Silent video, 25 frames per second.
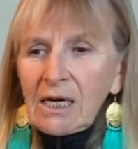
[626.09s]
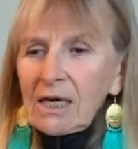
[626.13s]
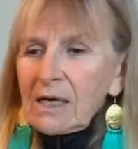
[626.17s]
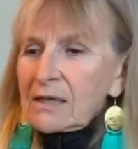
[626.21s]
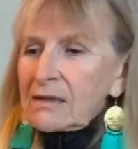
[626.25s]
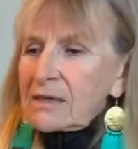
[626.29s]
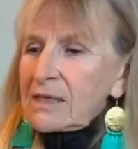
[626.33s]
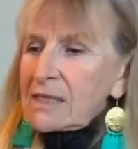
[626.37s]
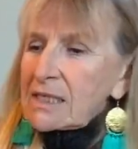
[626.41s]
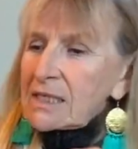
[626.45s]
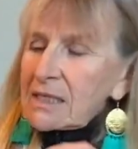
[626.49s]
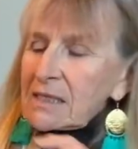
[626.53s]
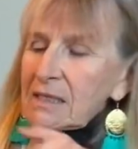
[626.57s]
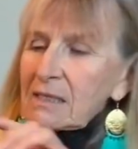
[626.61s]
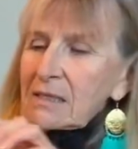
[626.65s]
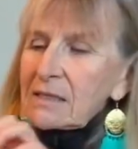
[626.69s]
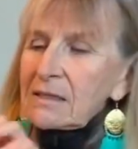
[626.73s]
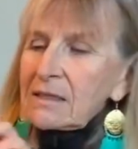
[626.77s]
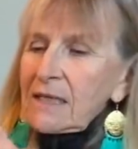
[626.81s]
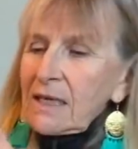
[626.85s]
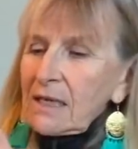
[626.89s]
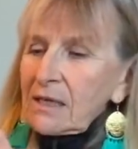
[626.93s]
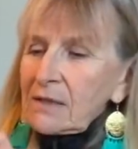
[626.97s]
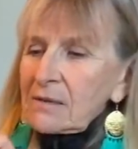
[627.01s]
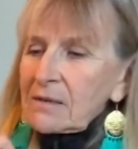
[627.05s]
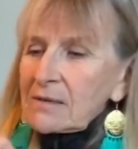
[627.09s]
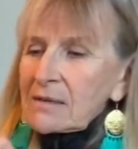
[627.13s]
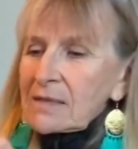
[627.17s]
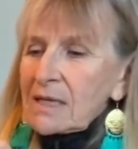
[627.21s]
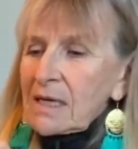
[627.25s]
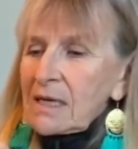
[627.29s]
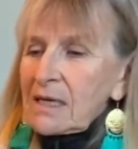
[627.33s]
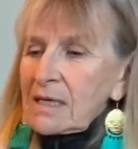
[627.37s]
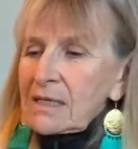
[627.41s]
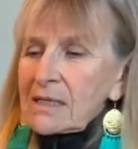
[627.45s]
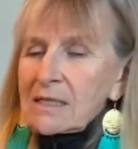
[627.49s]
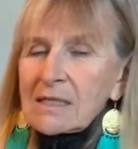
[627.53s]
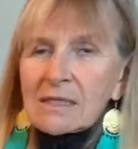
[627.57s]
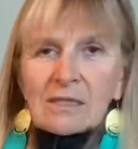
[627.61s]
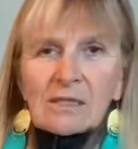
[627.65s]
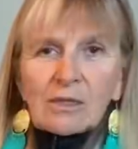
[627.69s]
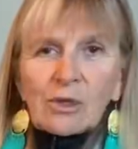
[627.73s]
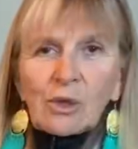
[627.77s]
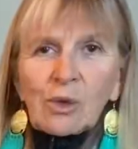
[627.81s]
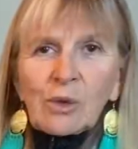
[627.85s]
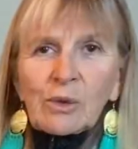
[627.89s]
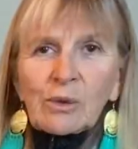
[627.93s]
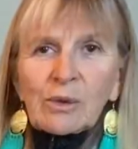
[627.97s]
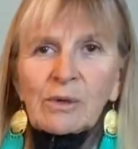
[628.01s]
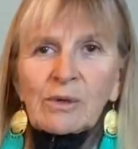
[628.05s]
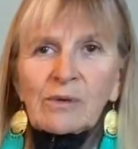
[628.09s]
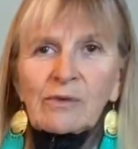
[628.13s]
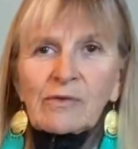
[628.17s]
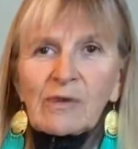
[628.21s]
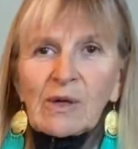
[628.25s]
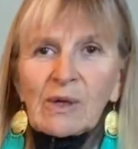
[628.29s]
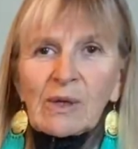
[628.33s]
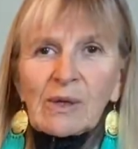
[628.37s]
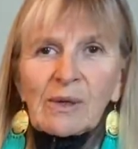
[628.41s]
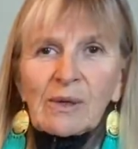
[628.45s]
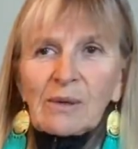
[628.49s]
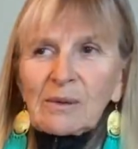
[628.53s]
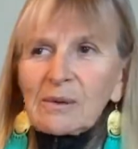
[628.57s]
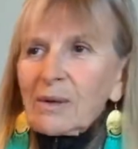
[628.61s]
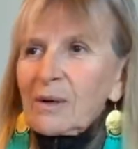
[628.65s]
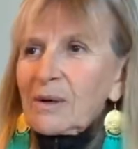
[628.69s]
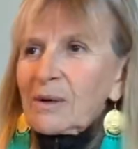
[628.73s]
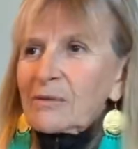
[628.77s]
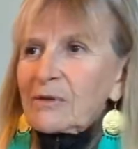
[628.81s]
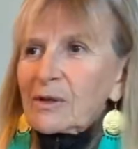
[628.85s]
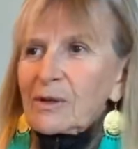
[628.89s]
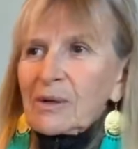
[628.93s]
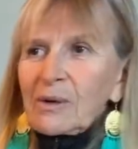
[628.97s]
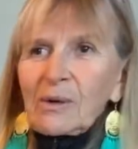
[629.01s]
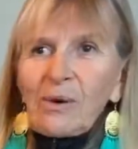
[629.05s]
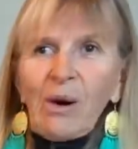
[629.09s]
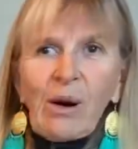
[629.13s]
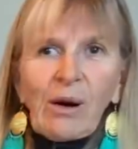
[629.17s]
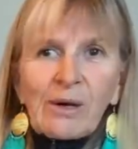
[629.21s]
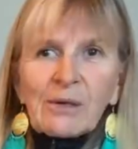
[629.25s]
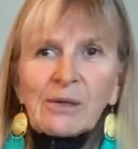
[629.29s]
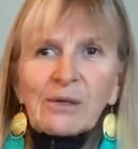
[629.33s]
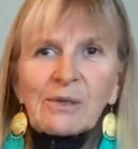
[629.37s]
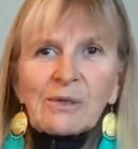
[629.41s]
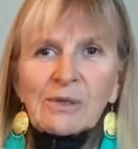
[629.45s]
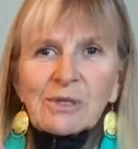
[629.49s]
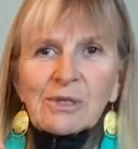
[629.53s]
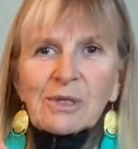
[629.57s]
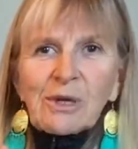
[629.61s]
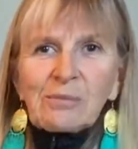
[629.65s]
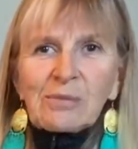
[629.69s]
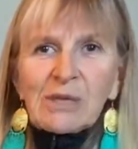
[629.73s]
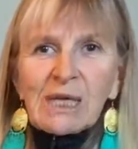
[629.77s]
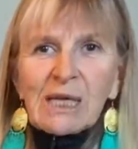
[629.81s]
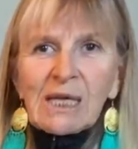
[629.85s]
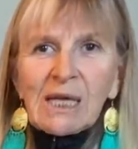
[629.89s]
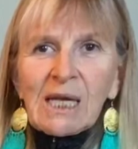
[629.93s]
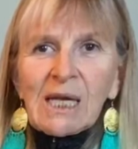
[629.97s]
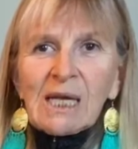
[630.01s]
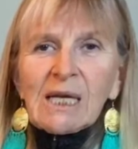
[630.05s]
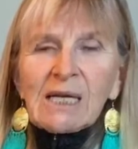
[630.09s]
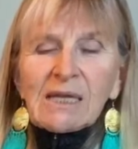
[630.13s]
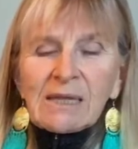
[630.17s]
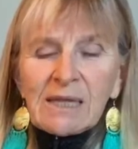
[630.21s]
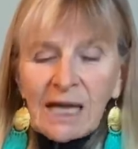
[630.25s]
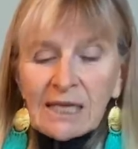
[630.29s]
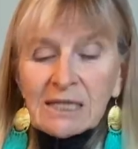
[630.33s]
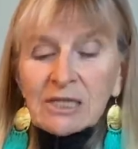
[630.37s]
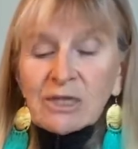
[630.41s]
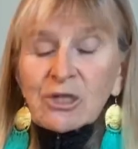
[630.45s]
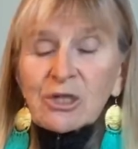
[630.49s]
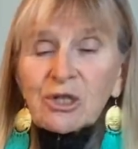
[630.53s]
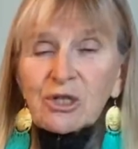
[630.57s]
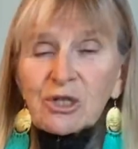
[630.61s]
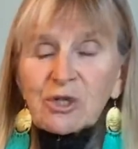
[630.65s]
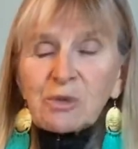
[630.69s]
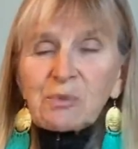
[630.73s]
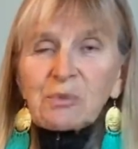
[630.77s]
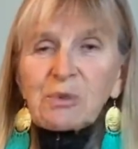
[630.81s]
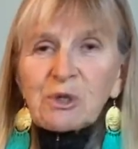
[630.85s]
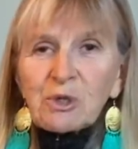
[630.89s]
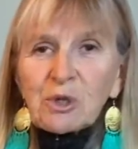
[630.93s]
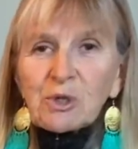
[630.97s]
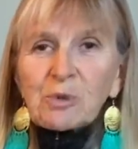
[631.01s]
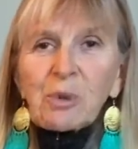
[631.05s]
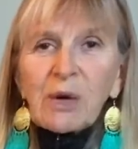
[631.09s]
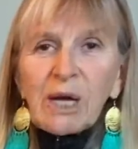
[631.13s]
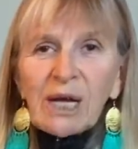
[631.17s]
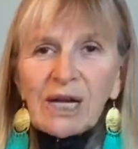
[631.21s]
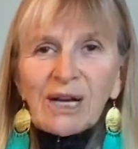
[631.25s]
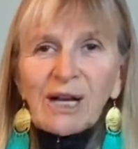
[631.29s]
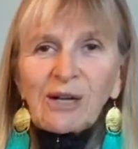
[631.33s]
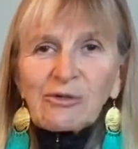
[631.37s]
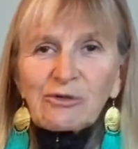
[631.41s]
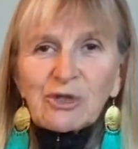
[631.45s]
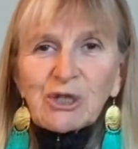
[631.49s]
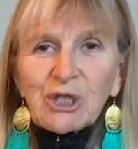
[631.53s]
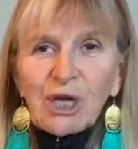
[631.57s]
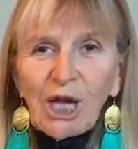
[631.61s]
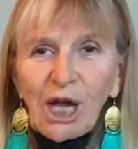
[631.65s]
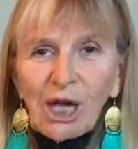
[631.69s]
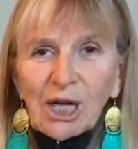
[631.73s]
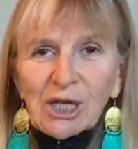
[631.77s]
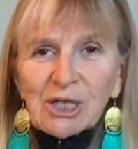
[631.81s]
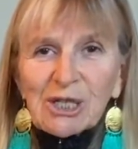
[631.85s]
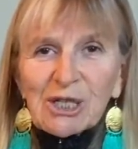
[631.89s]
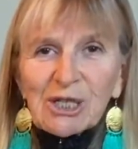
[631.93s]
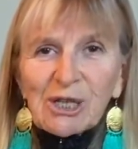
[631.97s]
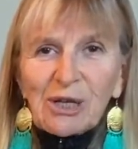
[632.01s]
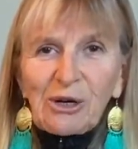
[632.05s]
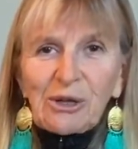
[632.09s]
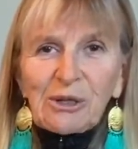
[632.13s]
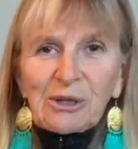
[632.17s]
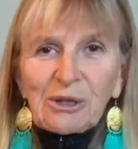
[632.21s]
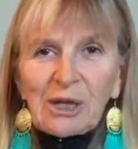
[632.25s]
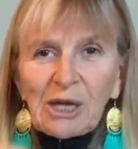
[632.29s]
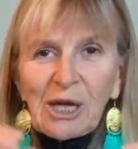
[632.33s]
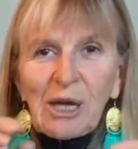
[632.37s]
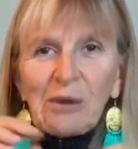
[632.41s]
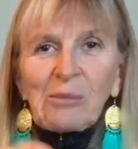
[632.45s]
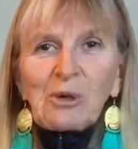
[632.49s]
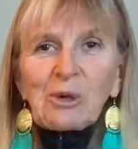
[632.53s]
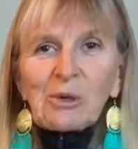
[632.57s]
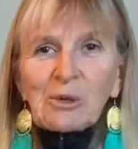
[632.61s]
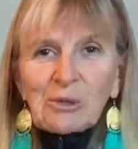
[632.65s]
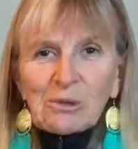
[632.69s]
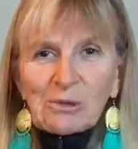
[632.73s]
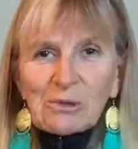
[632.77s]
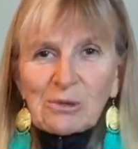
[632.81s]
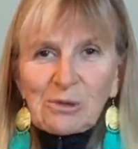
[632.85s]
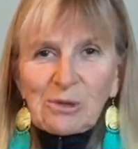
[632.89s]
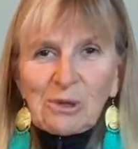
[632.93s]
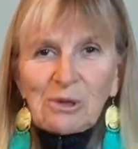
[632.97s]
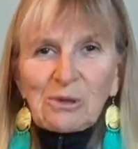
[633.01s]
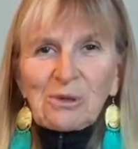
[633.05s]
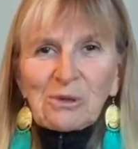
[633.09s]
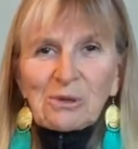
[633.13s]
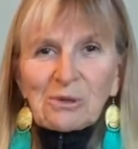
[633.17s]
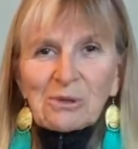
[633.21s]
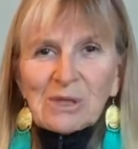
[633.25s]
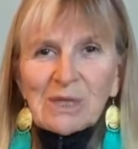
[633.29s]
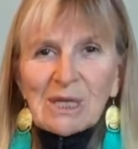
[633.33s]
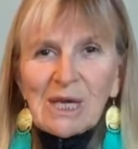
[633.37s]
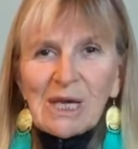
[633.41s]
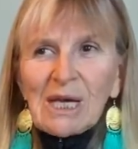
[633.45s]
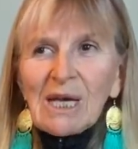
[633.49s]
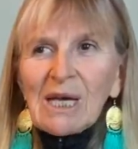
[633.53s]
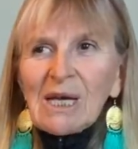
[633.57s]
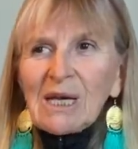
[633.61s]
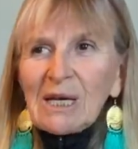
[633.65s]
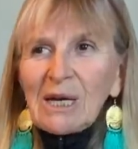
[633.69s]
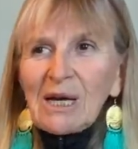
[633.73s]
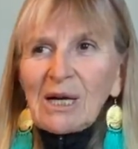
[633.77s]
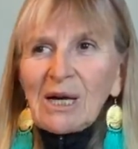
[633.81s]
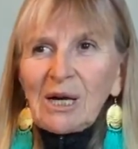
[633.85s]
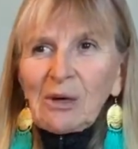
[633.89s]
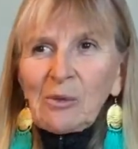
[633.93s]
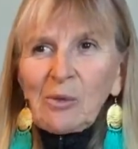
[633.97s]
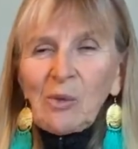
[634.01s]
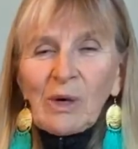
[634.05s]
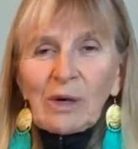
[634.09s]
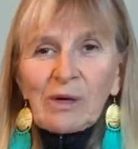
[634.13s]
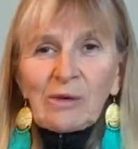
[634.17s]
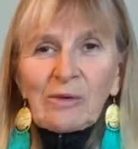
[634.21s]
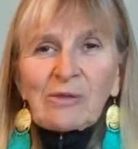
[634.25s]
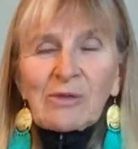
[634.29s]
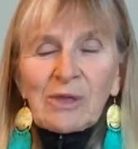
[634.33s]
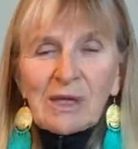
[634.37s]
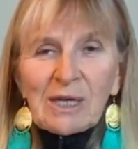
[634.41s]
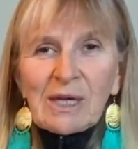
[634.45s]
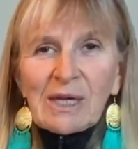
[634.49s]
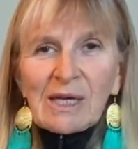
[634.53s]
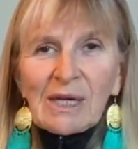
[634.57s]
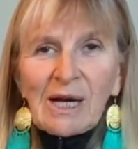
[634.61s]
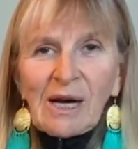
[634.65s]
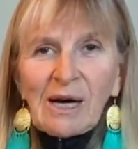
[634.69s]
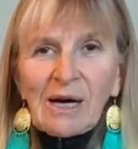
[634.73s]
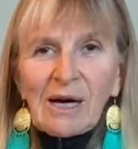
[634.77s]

these little yellow signs at the corner of a garden or something, that's just been sprayed. I've checked on the chemicals used. One of the